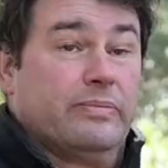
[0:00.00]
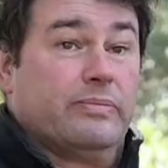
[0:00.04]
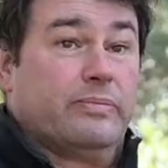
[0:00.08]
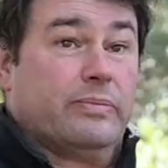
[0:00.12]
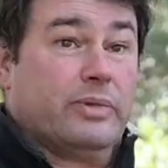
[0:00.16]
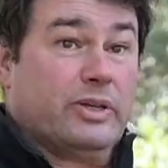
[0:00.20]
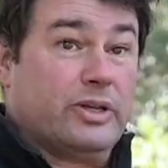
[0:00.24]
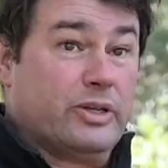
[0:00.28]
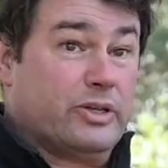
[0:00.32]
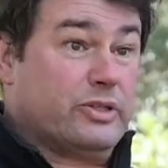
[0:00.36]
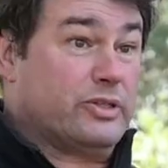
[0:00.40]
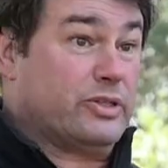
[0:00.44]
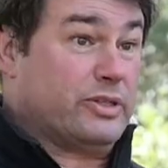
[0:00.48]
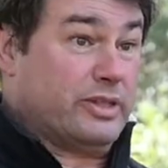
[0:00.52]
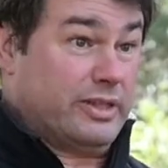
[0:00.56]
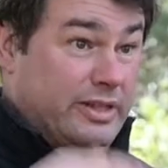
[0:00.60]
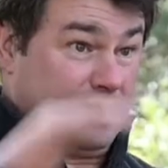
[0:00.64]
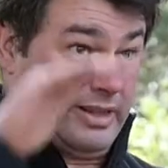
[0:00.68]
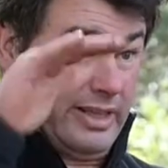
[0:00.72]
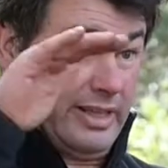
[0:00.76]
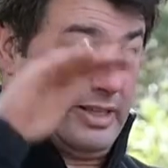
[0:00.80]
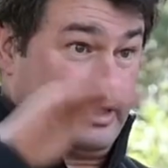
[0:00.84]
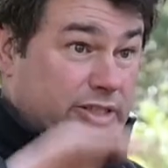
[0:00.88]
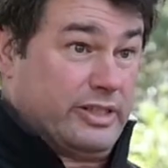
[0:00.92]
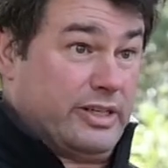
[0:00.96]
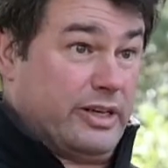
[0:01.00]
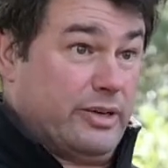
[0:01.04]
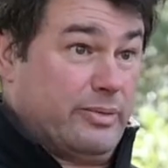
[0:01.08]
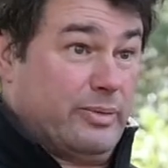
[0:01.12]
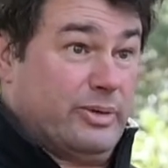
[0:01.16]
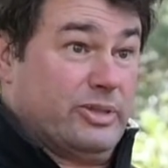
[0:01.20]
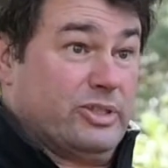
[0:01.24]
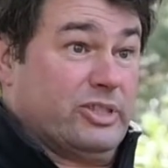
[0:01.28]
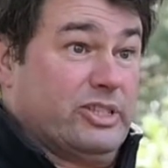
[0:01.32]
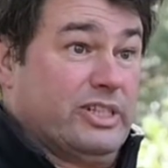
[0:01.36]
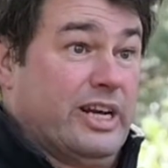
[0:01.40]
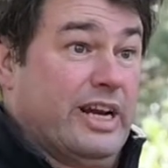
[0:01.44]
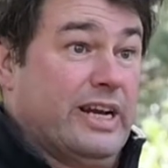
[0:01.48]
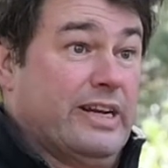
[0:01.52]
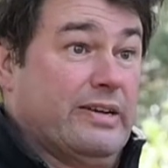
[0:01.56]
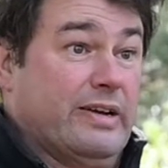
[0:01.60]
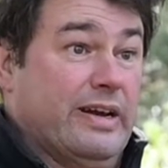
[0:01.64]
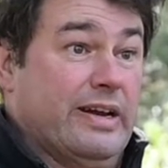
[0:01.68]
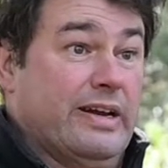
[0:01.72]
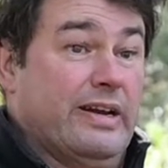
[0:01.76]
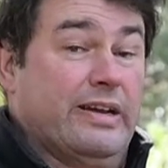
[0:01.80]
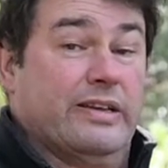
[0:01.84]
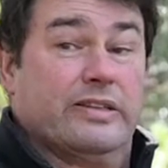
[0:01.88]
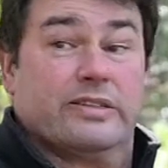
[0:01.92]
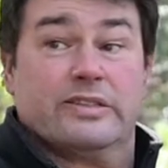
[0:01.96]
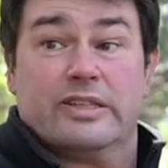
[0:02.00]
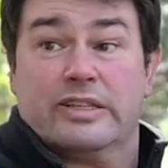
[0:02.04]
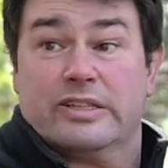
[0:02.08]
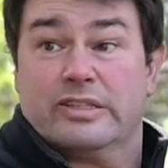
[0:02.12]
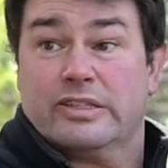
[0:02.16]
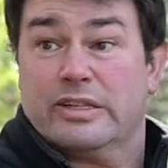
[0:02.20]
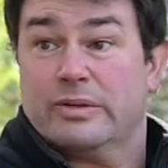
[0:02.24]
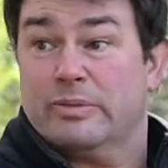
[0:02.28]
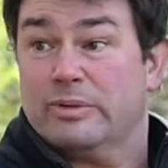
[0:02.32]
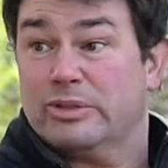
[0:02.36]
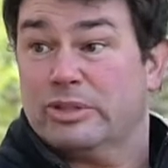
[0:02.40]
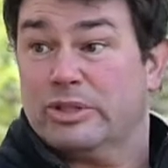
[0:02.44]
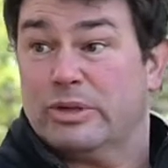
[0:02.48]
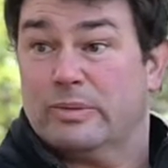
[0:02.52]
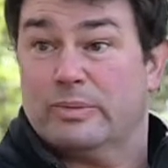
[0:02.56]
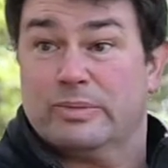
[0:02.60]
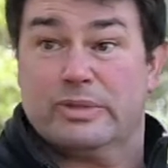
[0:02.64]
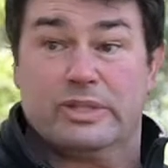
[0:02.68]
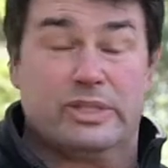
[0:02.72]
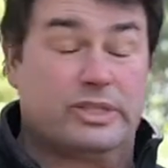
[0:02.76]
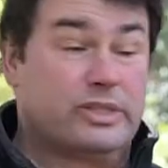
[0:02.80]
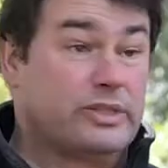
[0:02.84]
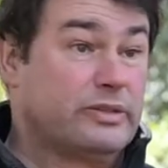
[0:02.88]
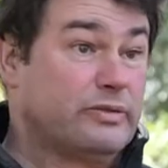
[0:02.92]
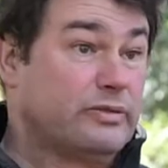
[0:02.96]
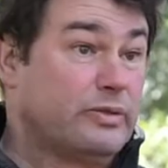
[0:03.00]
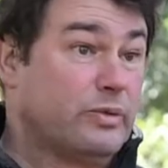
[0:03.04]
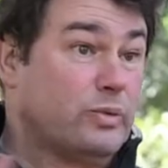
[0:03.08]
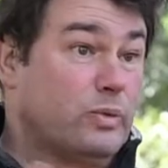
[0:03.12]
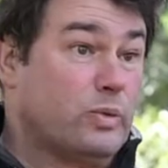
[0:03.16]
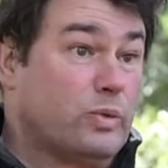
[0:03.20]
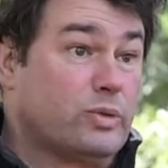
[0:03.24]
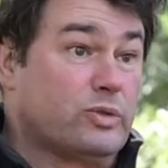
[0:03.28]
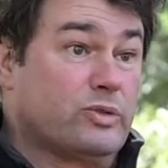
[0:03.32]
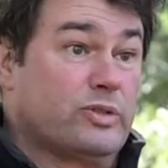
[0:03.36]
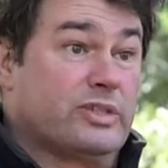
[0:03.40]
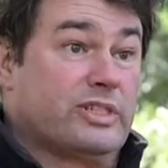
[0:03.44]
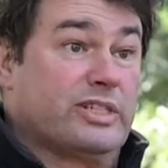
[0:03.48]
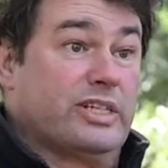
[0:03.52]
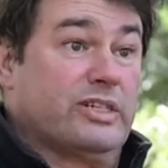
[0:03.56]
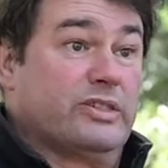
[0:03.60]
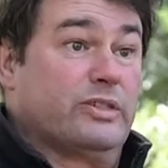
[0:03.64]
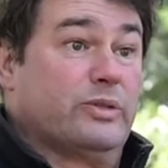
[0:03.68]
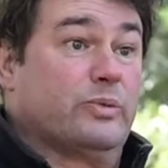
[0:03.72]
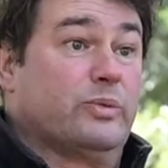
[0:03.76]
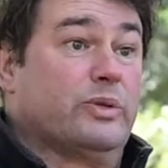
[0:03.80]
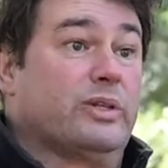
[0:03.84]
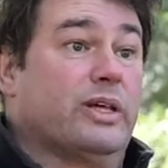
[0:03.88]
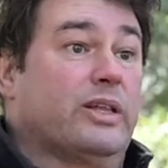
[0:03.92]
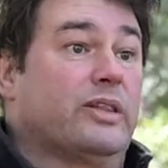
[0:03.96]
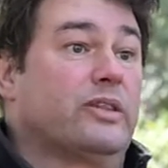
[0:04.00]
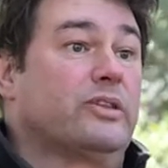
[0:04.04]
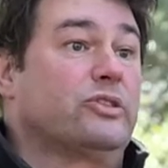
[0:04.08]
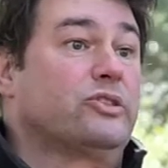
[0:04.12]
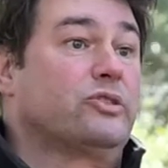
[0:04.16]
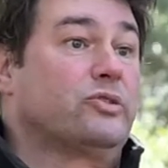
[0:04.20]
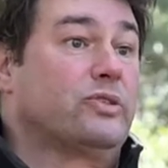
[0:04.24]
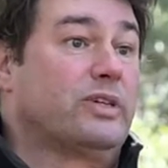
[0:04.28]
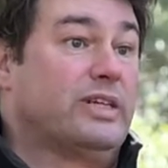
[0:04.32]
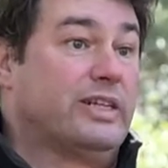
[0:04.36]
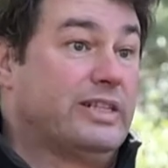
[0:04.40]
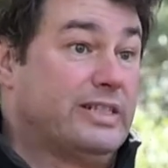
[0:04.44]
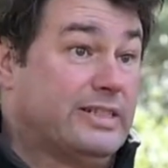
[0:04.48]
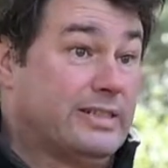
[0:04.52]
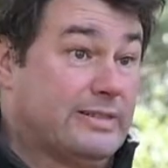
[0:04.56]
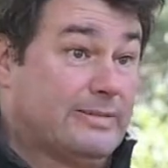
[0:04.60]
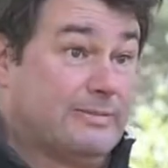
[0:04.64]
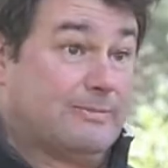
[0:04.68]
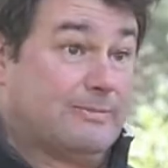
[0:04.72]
because there's so much shade here and there's so much competition for water, etc., with other trees.